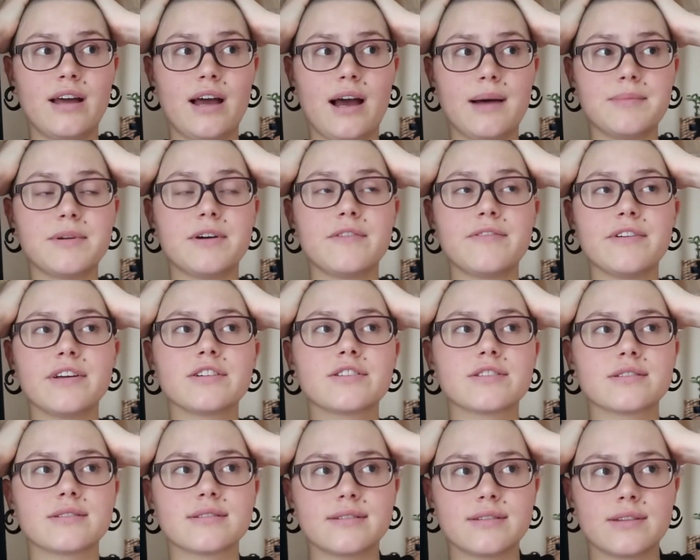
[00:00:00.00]
I'm loving
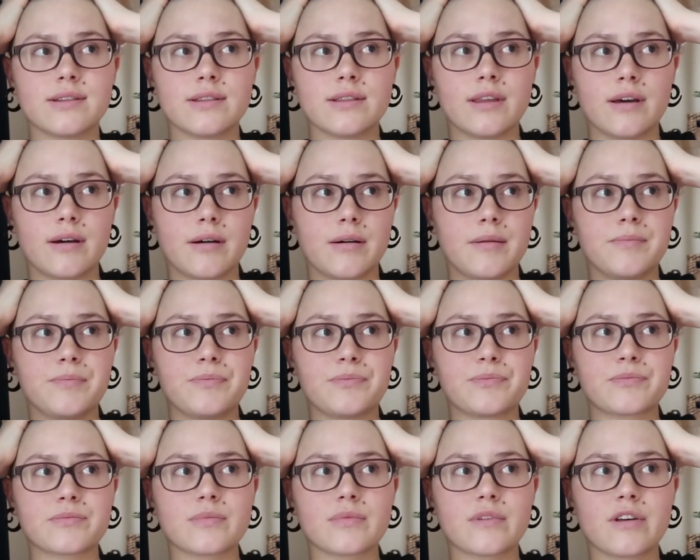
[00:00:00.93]
just the
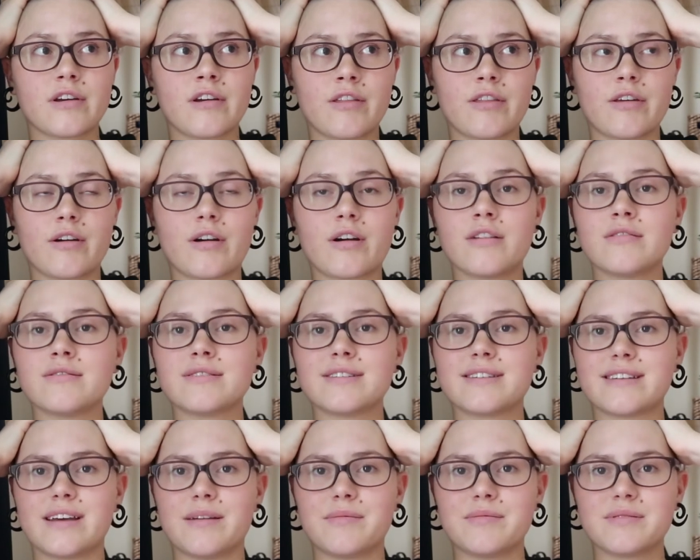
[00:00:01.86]

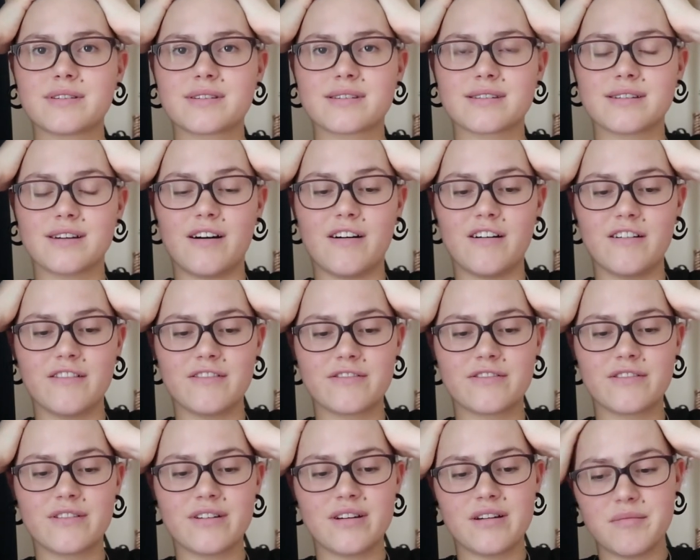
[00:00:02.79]
concept of